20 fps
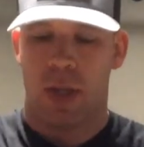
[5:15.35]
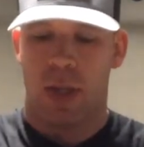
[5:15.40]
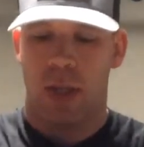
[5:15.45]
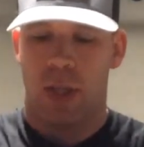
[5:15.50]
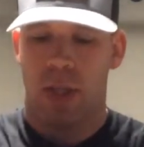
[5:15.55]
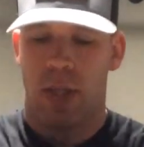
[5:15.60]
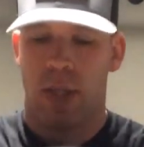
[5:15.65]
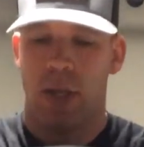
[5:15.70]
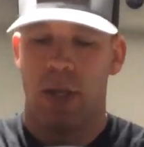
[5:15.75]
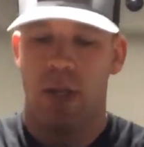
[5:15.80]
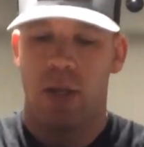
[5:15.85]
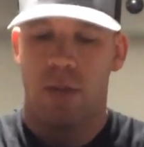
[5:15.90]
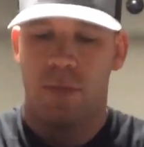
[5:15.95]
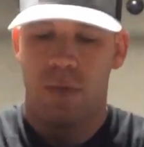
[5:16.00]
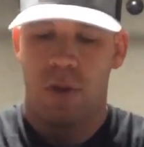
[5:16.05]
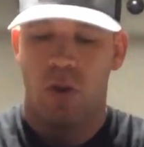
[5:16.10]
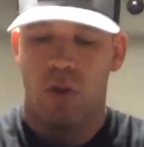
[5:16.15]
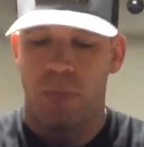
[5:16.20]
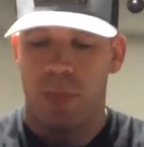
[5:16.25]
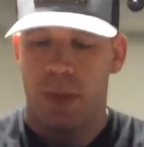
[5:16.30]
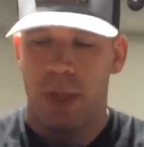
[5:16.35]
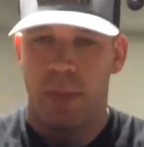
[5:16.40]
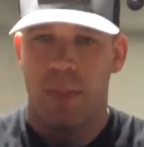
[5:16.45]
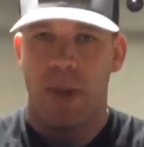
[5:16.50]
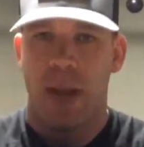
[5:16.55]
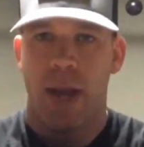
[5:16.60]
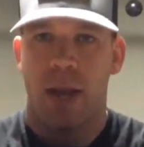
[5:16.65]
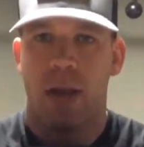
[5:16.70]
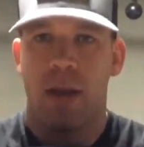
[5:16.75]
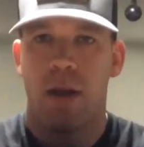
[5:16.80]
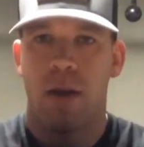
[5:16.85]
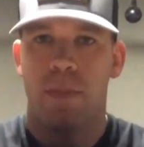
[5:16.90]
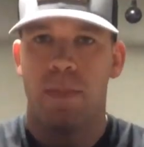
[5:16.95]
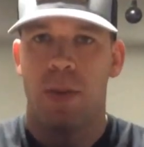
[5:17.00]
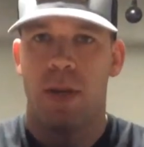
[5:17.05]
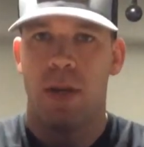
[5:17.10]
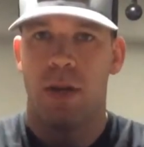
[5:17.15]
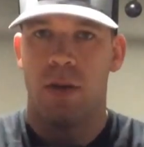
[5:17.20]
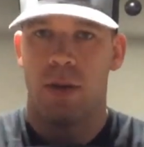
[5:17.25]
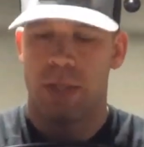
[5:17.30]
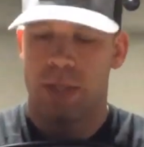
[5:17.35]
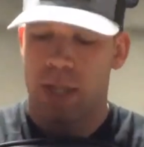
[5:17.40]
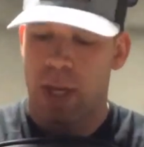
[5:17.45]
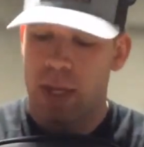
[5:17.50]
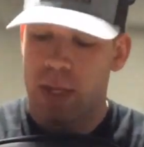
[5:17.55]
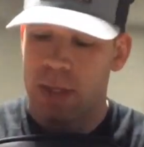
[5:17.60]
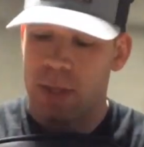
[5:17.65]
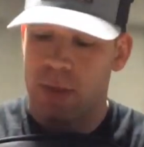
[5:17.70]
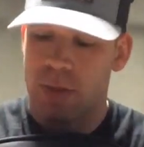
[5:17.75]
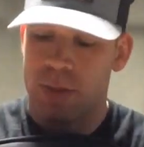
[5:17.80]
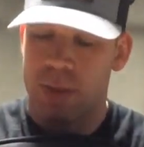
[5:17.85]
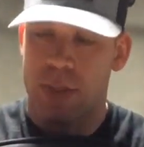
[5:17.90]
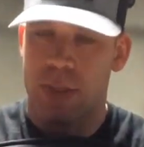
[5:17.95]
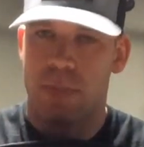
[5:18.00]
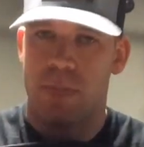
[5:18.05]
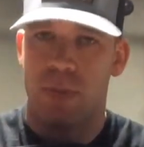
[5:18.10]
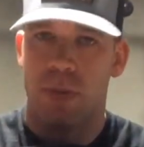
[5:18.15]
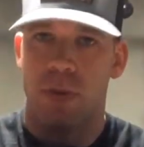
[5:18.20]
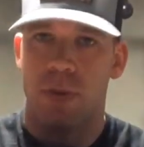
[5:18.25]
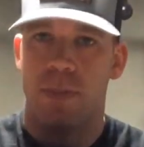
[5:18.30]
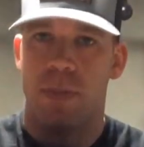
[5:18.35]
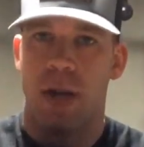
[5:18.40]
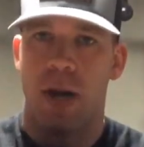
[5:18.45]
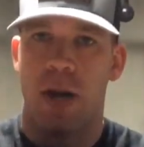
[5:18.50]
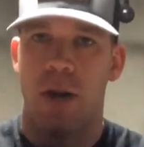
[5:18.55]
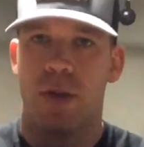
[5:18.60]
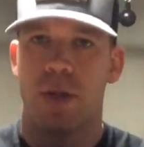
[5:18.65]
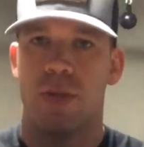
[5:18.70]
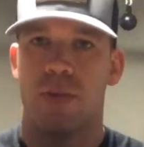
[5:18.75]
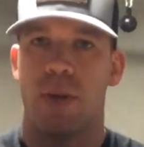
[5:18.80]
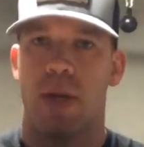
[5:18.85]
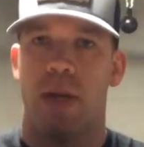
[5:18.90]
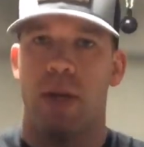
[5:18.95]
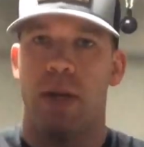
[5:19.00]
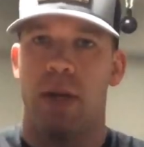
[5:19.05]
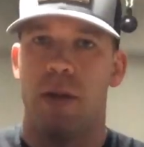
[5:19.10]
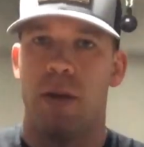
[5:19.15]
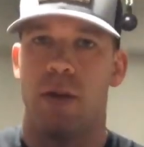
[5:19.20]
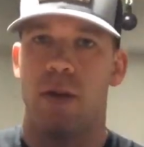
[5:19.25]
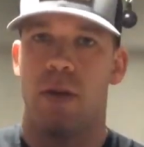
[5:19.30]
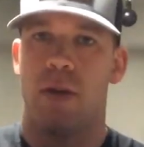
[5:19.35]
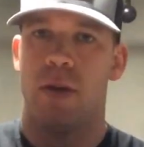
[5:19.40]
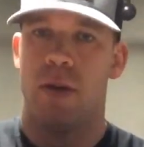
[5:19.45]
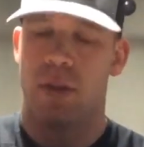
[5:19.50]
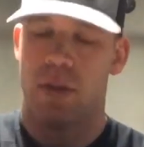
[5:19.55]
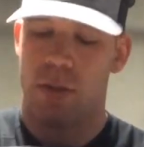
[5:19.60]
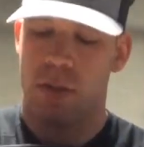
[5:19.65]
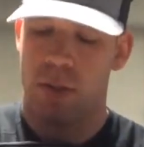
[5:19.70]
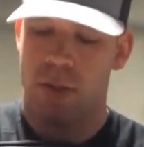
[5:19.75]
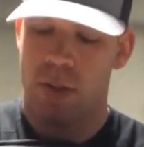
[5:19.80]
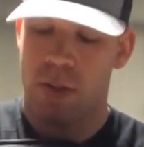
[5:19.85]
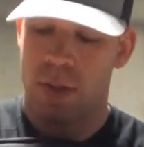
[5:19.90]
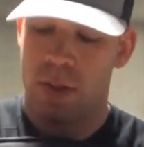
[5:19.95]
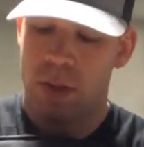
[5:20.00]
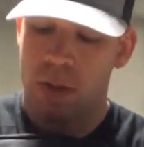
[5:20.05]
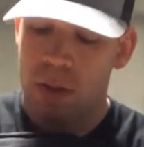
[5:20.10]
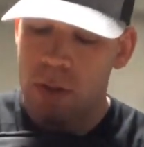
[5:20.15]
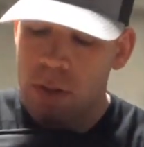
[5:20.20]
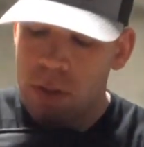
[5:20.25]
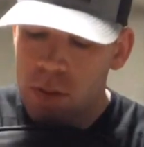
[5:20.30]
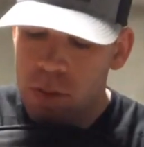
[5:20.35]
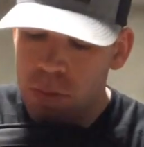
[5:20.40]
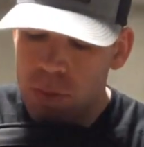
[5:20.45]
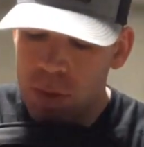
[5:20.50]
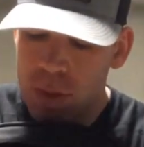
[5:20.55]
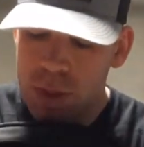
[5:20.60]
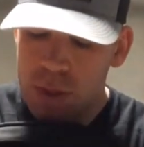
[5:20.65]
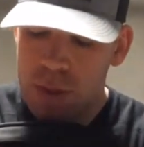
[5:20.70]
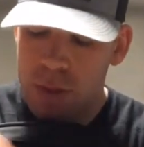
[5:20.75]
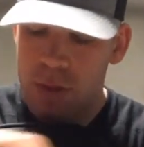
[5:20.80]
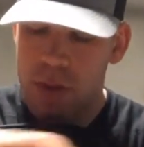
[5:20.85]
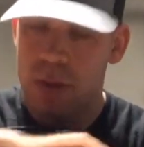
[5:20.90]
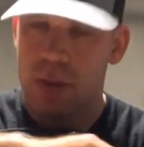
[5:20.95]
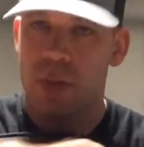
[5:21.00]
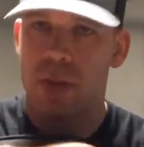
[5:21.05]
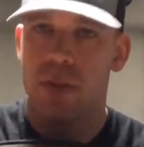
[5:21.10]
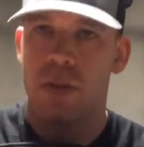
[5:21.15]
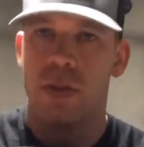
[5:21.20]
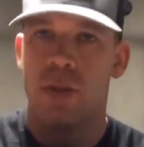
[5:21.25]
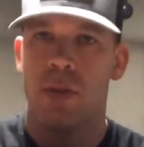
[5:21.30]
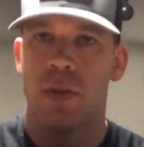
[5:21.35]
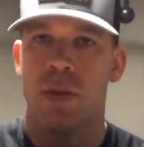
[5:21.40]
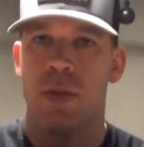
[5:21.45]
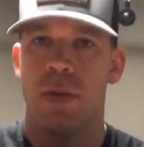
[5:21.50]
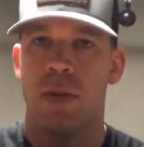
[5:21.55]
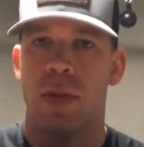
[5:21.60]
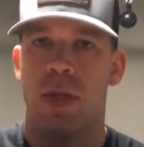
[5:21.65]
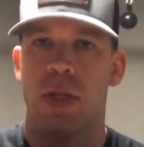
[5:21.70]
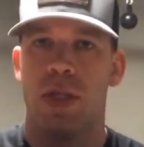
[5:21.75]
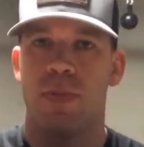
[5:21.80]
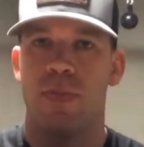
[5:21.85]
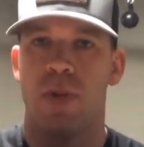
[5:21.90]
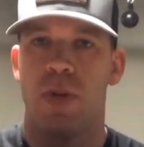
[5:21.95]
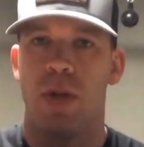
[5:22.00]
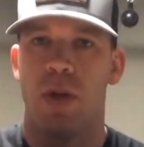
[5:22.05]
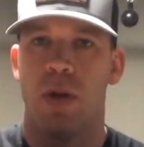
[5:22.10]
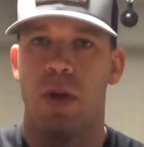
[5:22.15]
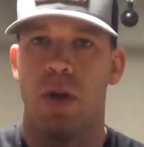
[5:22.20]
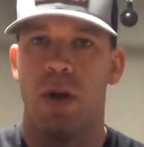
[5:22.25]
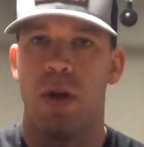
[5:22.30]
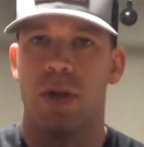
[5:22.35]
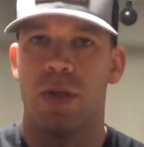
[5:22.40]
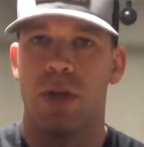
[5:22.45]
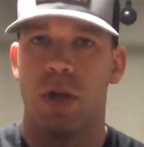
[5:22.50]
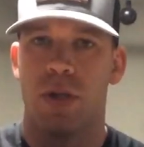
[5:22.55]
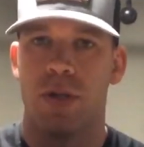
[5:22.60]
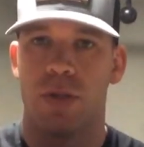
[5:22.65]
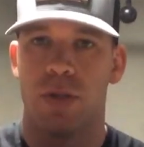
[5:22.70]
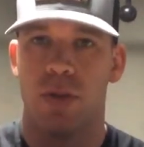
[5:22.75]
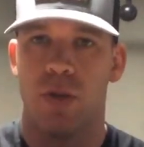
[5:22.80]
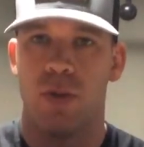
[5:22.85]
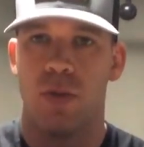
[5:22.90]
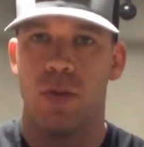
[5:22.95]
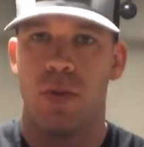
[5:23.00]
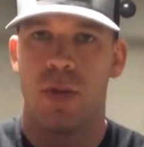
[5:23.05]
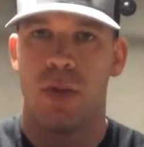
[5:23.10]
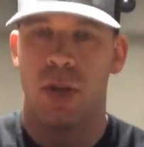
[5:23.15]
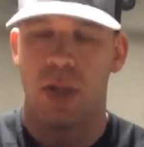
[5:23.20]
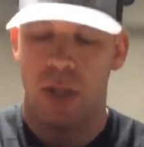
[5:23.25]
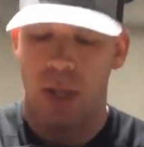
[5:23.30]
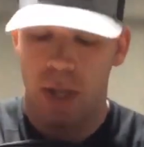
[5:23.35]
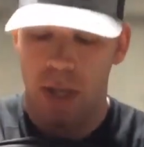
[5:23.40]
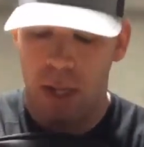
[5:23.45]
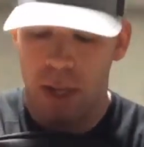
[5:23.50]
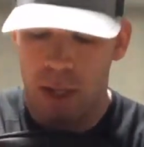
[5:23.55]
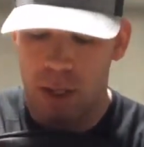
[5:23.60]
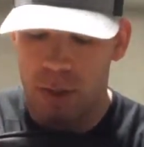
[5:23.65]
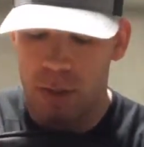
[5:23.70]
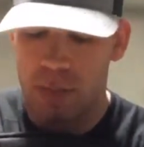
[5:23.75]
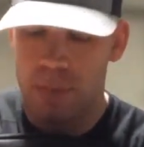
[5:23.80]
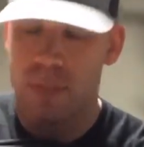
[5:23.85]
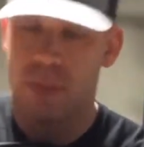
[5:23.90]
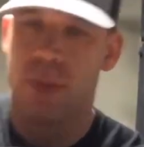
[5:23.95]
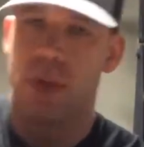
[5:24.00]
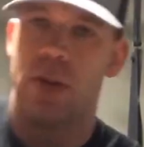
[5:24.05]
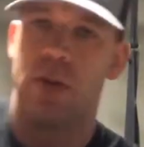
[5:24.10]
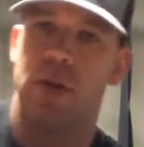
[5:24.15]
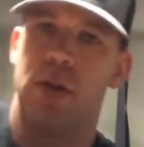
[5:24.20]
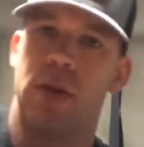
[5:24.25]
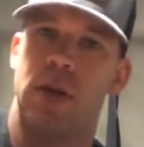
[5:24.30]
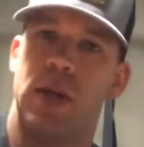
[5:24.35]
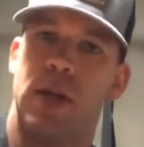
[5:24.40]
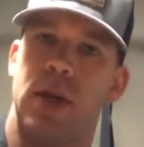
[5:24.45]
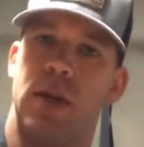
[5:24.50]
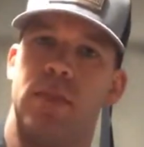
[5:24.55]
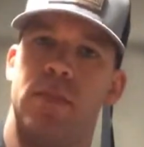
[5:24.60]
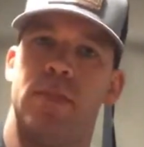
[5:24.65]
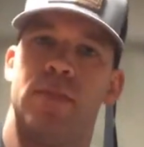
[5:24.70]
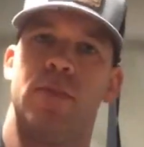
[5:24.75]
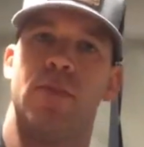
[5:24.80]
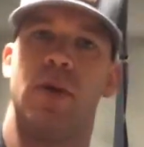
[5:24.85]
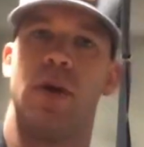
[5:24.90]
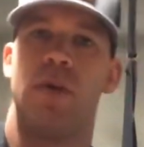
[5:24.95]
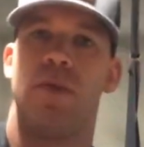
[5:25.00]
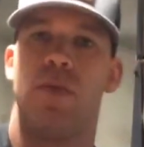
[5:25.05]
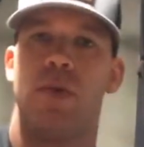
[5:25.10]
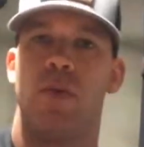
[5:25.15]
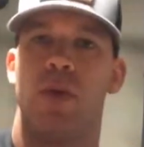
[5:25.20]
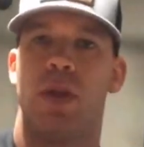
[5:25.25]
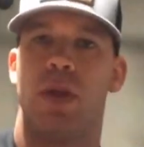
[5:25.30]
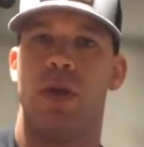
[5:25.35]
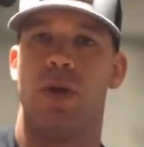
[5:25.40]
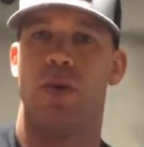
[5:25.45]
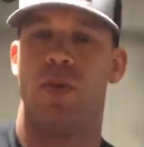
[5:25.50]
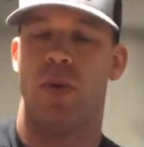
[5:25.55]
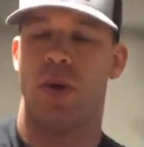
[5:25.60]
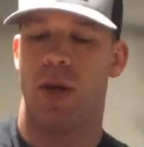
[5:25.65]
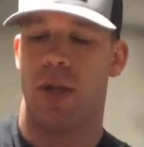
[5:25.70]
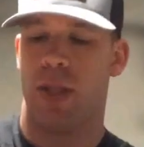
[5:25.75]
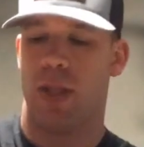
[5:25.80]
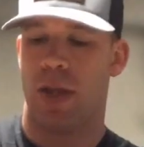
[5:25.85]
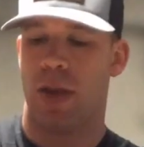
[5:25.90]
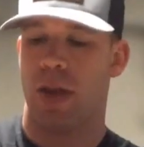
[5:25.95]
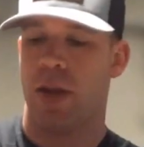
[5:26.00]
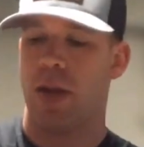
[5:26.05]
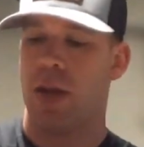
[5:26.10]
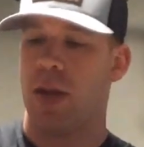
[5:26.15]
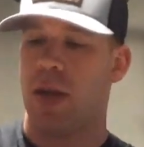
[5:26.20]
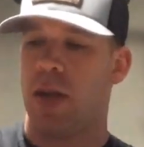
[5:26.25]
And then if you open the pack up here, it's got a little zipper pouch right here, which is pretty large also. And you know, you can keep whatever really you want in there.